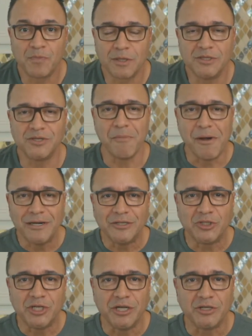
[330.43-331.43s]

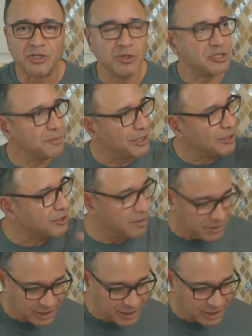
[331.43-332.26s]
Isabella's here, so Isabella, come and